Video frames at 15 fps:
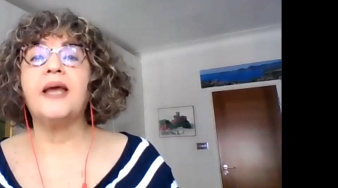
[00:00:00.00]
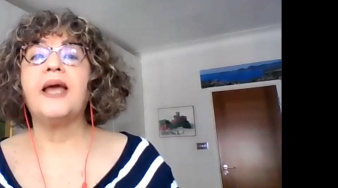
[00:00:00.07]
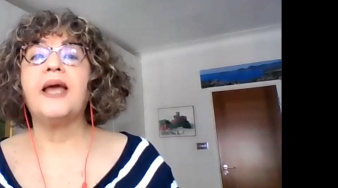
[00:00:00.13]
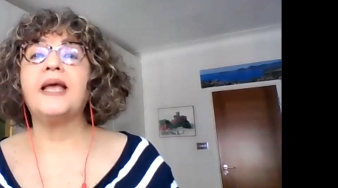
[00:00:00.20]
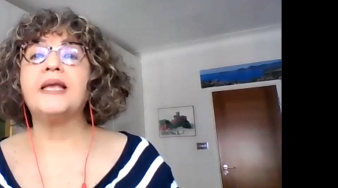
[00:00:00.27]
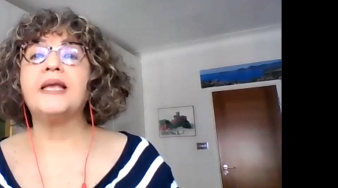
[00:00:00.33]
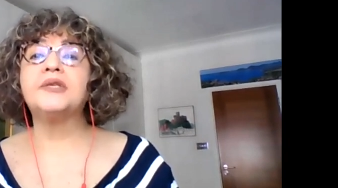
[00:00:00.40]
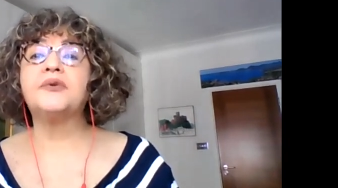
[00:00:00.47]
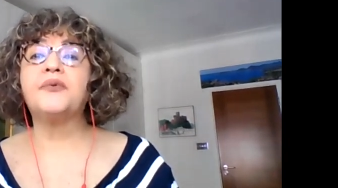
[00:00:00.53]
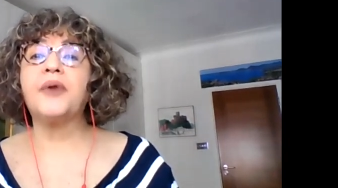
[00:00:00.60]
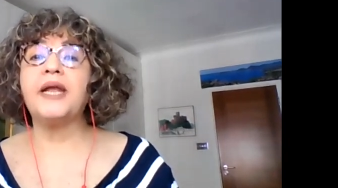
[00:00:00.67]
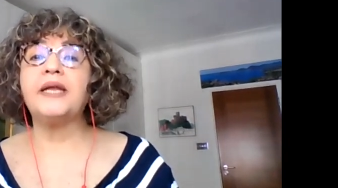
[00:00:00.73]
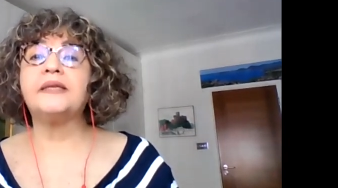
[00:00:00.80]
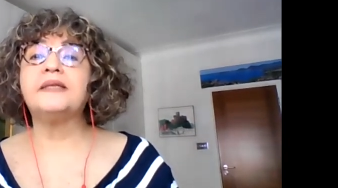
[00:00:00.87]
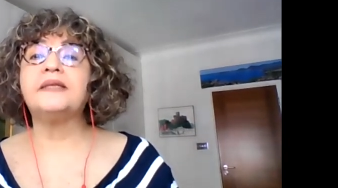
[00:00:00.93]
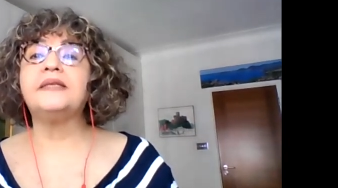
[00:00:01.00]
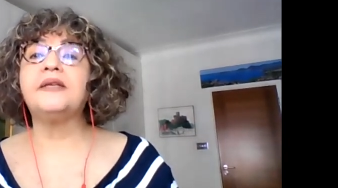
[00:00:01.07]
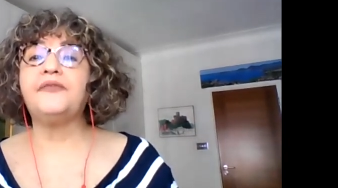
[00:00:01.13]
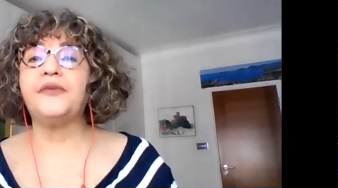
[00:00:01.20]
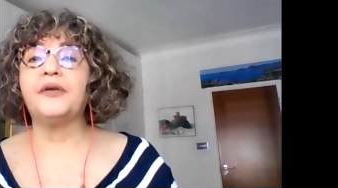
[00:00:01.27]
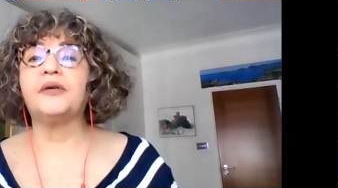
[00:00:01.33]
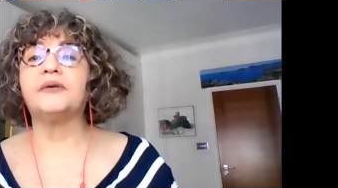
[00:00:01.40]
has great
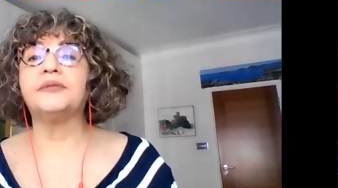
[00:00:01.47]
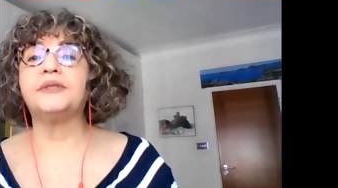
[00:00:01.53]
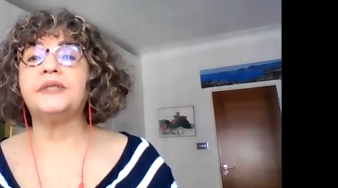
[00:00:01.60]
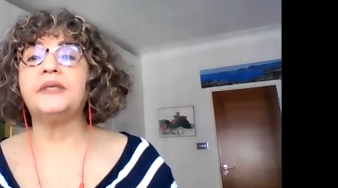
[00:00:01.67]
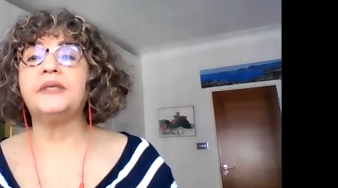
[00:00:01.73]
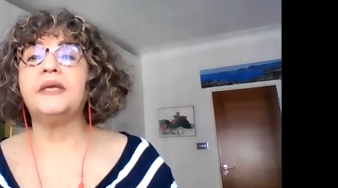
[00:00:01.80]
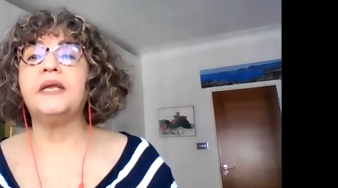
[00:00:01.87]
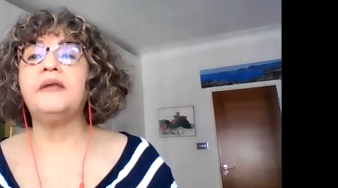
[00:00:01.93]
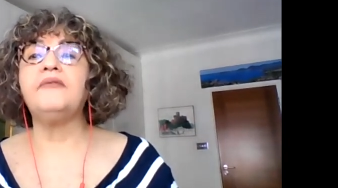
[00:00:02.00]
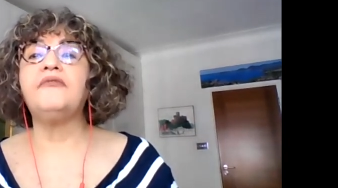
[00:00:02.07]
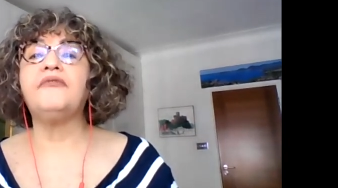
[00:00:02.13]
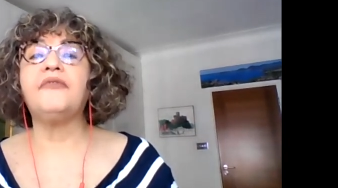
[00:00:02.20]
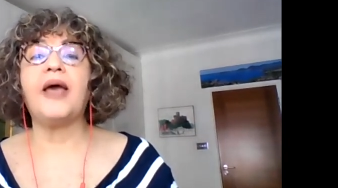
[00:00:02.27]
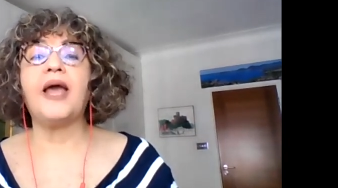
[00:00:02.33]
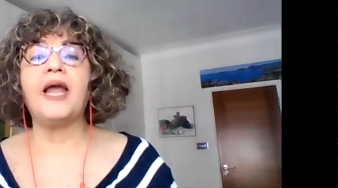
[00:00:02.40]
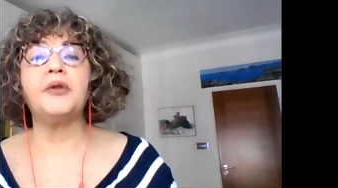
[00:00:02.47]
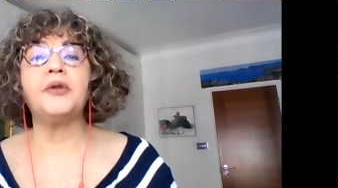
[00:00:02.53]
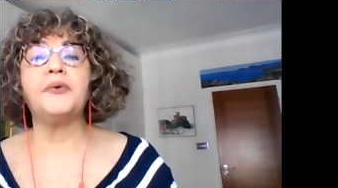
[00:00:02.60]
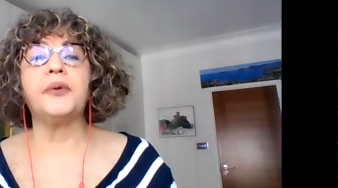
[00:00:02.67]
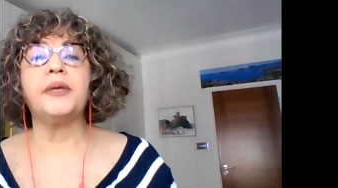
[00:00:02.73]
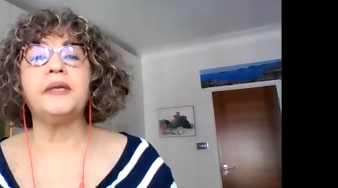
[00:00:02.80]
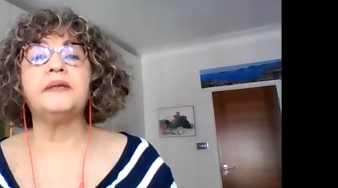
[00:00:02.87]
difficulty in
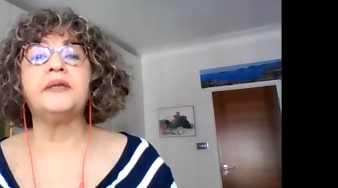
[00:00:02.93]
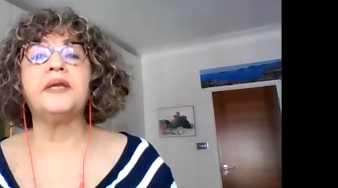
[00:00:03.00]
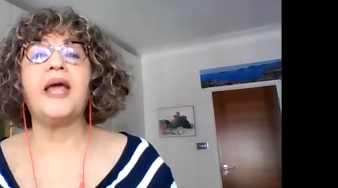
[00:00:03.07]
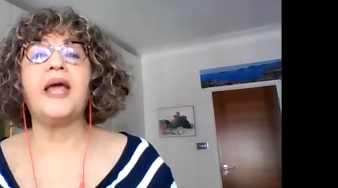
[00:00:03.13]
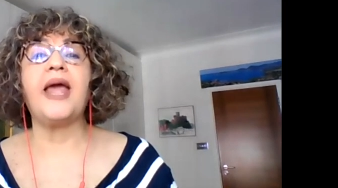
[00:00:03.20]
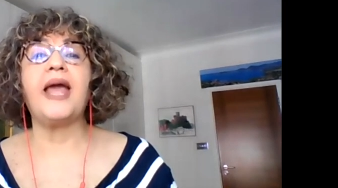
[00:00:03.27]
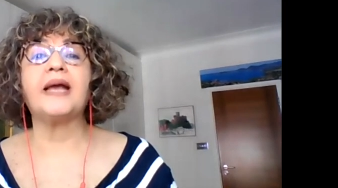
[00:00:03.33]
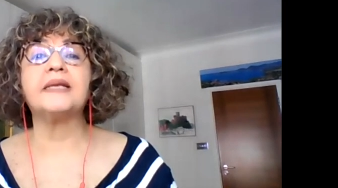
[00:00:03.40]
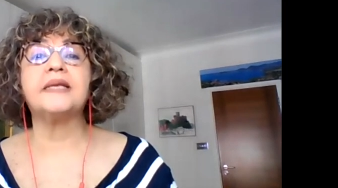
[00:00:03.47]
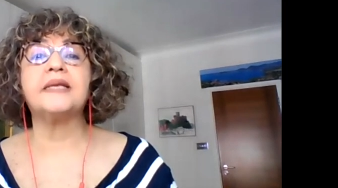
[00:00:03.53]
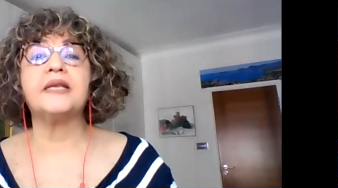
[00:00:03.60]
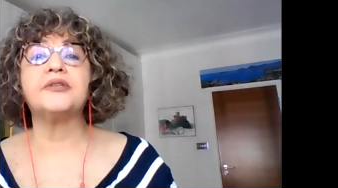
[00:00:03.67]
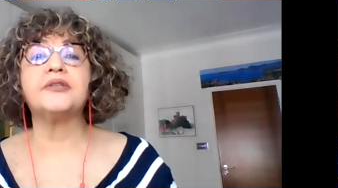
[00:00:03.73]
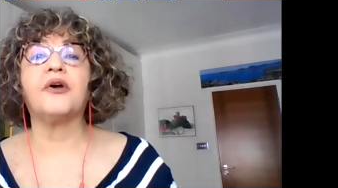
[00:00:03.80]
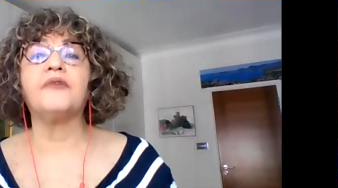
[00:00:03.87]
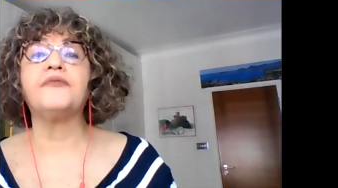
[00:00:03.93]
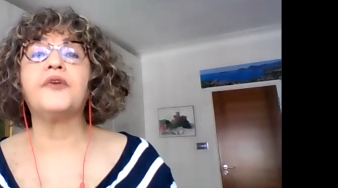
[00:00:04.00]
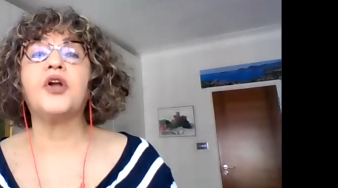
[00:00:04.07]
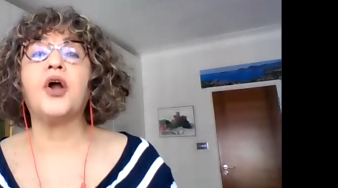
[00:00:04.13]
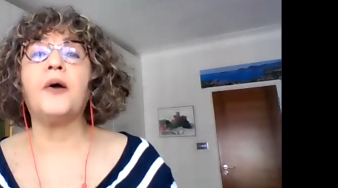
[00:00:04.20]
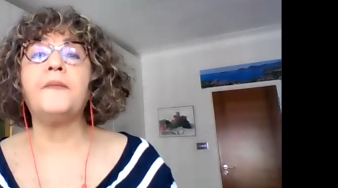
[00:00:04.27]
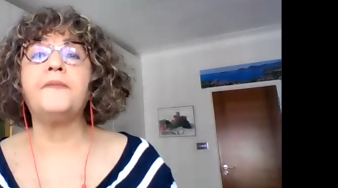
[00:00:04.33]
valuing the excess of
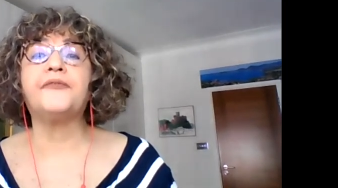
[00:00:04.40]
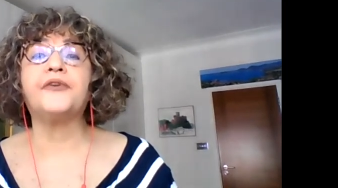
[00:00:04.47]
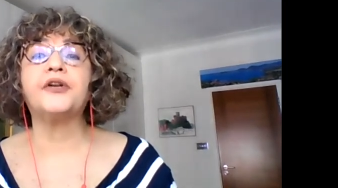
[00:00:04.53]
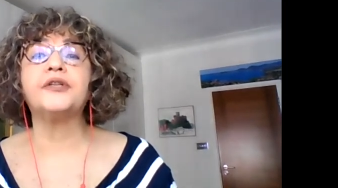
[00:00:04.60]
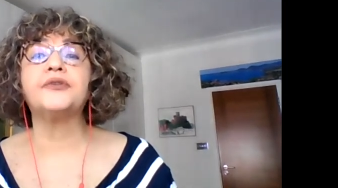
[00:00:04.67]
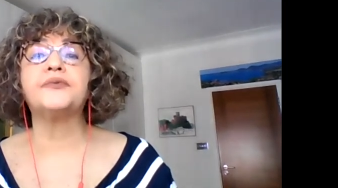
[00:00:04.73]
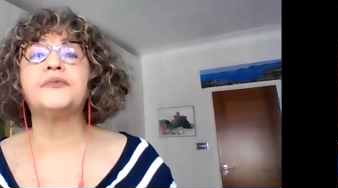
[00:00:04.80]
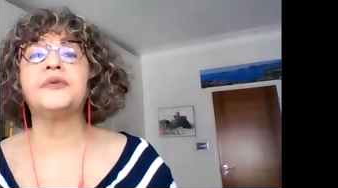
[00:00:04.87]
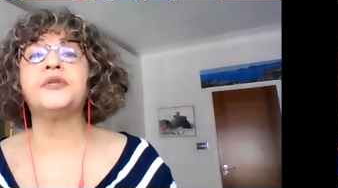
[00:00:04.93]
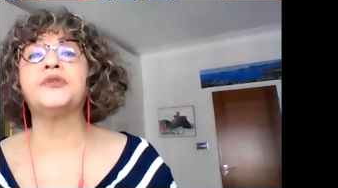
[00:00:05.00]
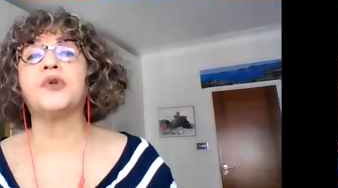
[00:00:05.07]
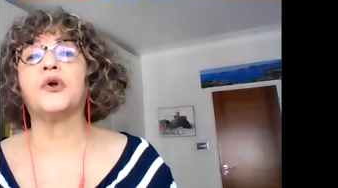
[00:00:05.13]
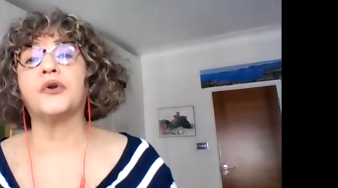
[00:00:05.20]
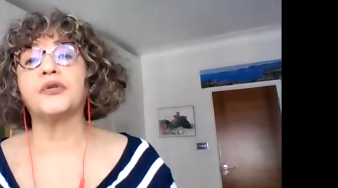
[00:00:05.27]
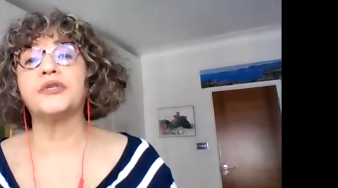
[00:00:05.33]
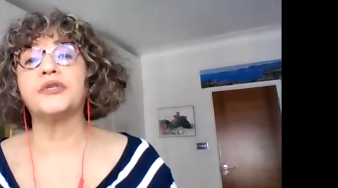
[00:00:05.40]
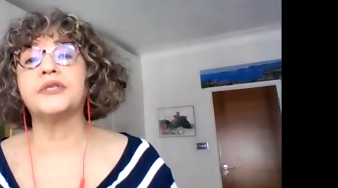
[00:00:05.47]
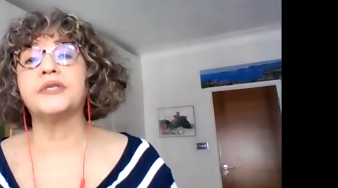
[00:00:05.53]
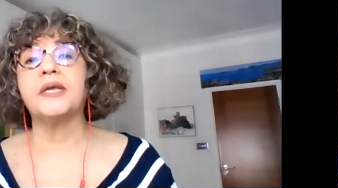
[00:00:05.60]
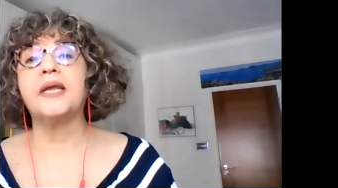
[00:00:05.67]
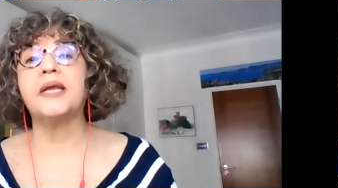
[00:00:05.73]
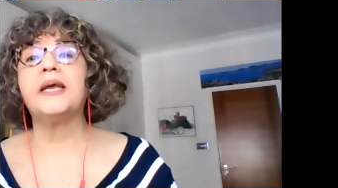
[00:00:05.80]
comforts
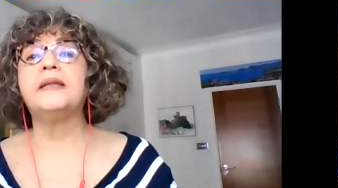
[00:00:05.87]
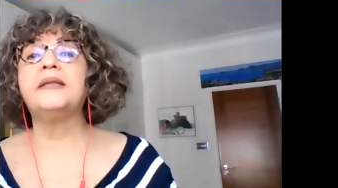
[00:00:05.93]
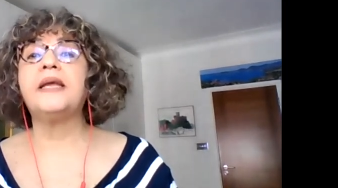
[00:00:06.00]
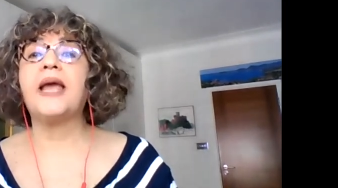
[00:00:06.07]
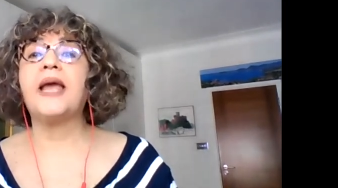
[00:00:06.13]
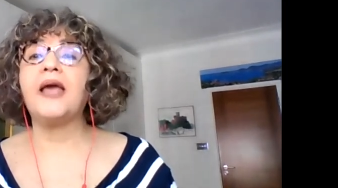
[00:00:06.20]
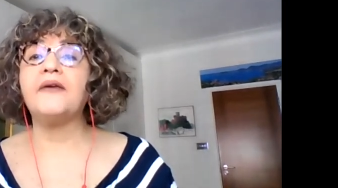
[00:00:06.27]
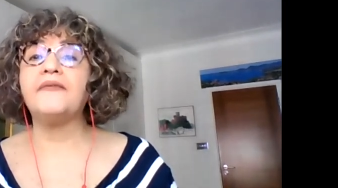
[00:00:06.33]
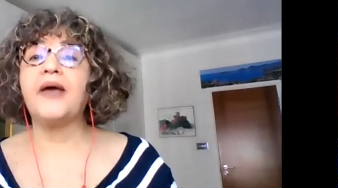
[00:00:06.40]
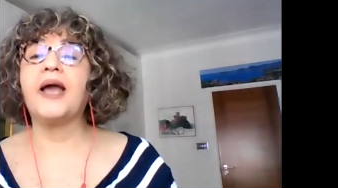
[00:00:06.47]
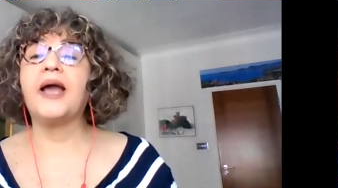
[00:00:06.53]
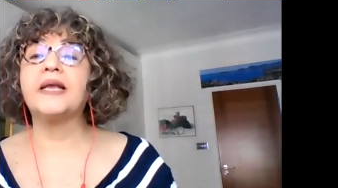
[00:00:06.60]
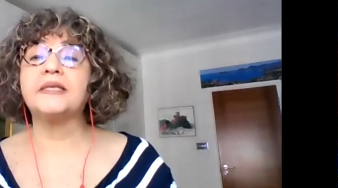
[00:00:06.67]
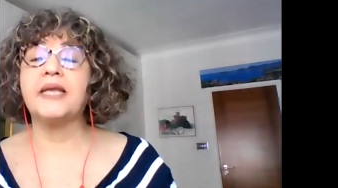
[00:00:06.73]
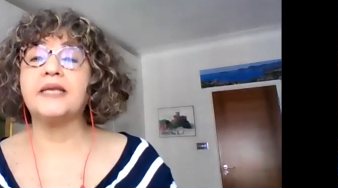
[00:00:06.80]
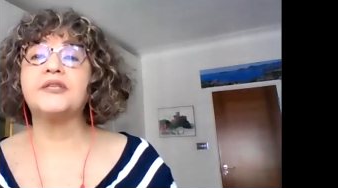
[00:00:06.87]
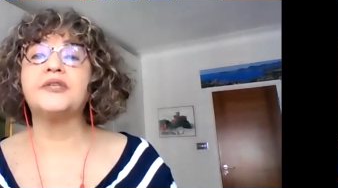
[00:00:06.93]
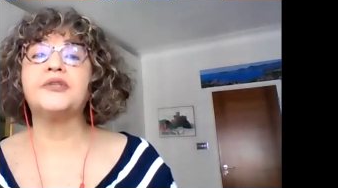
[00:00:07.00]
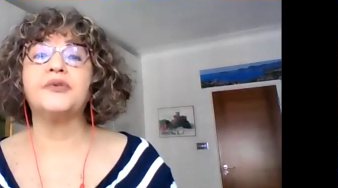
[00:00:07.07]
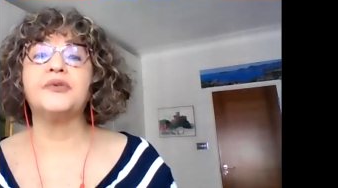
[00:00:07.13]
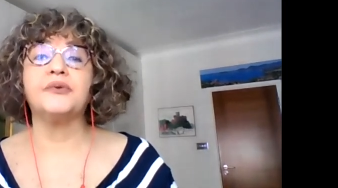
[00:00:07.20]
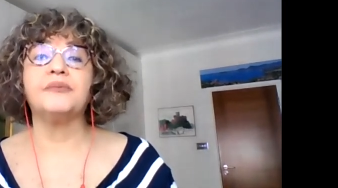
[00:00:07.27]
resources they have
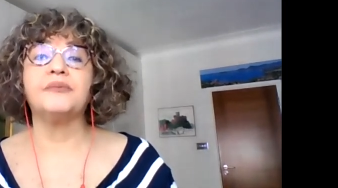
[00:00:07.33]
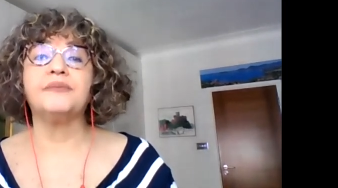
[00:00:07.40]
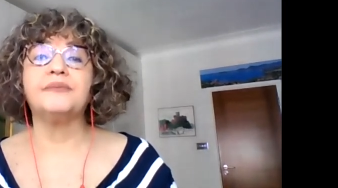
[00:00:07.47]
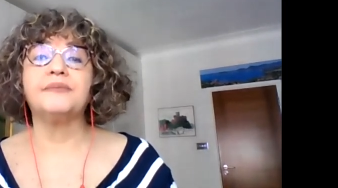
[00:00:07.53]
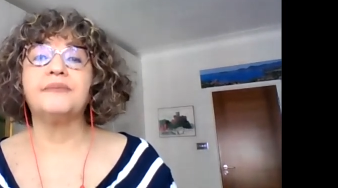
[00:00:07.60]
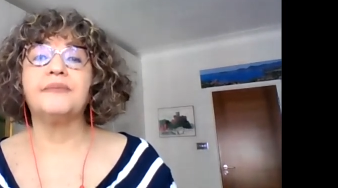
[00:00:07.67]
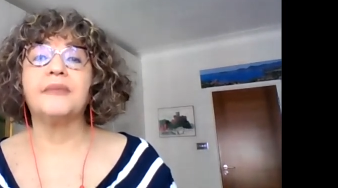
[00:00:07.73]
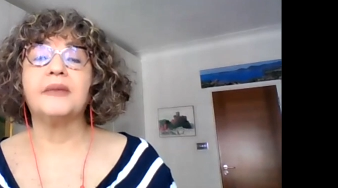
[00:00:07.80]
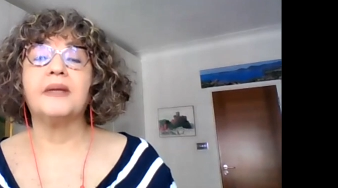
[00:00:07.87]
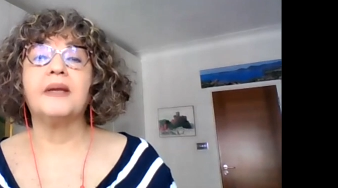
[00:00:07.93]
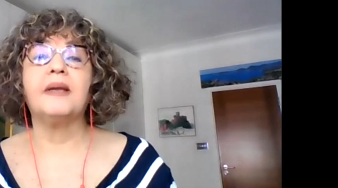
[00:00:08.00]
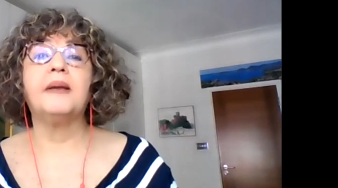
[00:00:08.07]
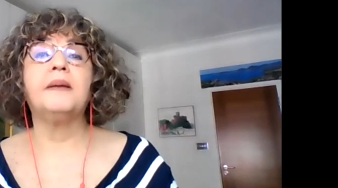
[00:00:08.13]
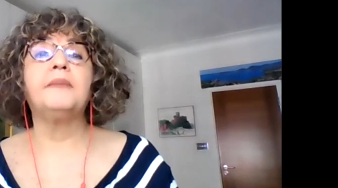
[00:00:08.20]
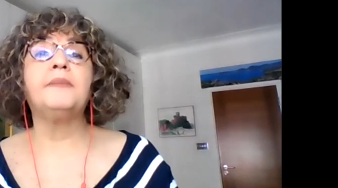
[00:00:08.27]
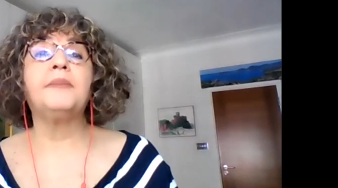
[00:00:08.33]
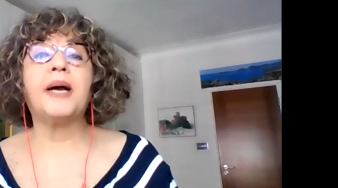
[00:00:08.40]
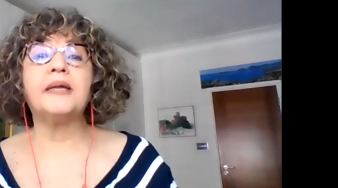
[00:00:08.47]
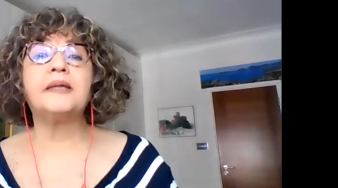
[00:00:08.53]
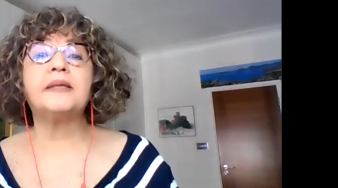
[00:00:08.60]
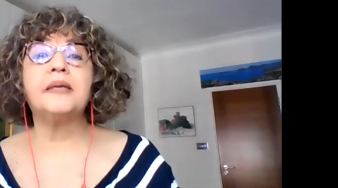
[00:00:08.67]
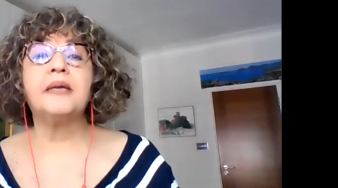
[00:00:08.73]
access to. But